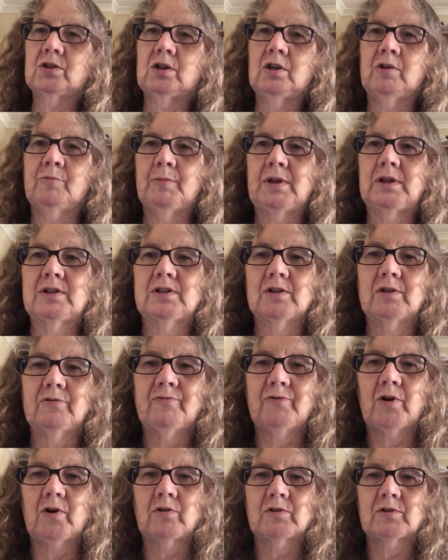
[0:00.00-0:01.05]
and I've been so
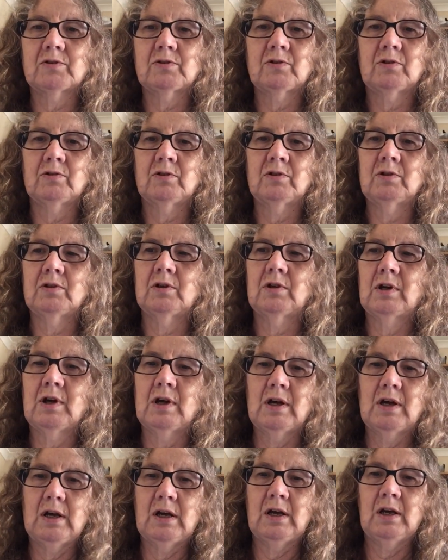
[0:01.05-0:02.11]
focused on
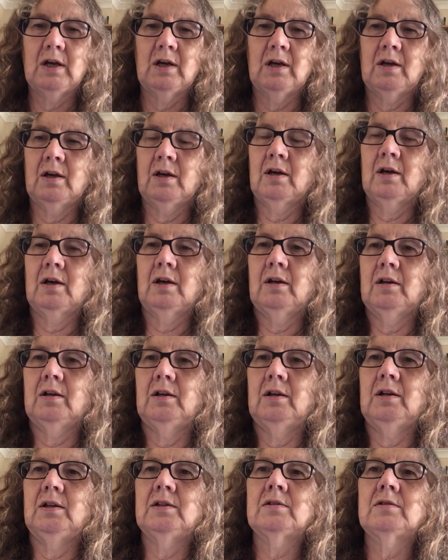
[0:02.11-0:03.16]

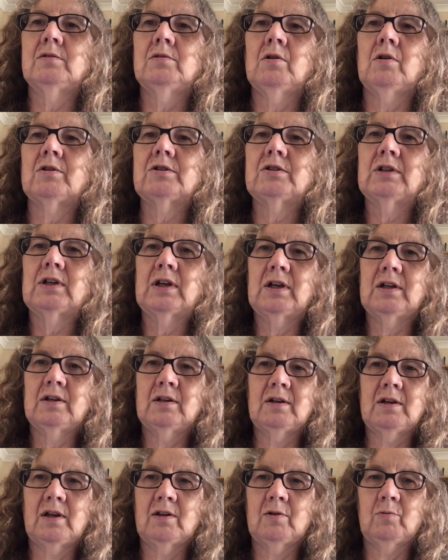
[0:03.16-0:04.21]
it, is not to get
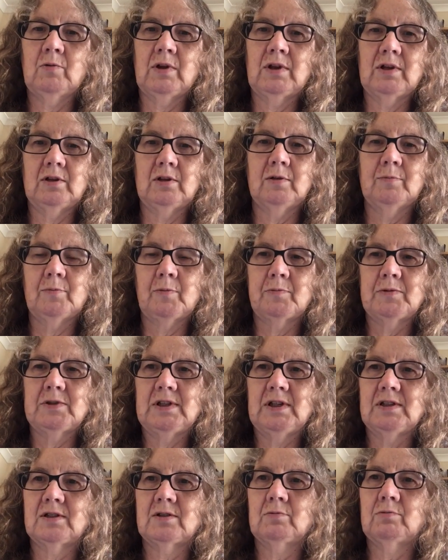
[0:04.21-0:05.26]
another one that I'm
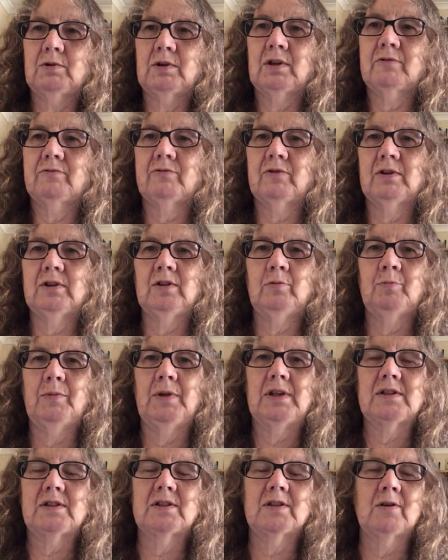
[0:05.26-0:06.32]
obsessed with for a little
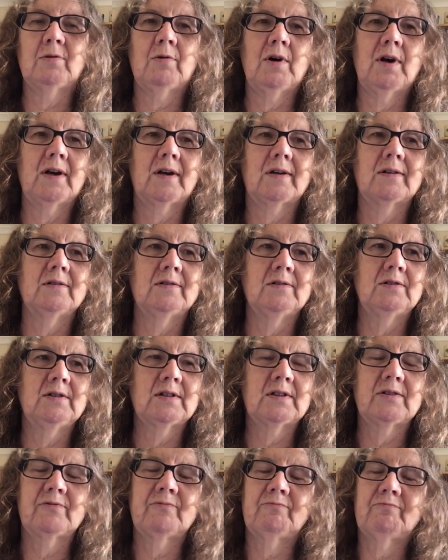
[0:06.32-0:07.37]
bit, so I can
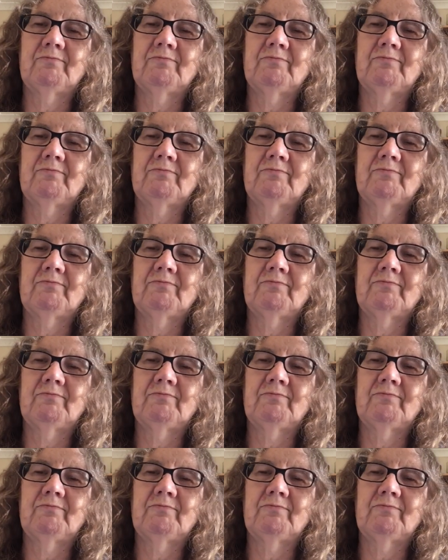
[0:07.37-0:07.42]
just,